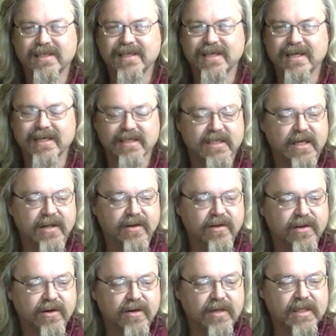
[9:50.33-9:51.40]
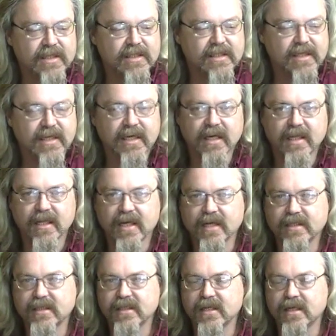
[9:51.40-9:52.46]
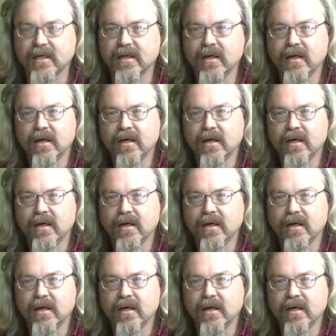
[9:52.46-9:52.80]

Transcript: the 1930s, and again, that's the,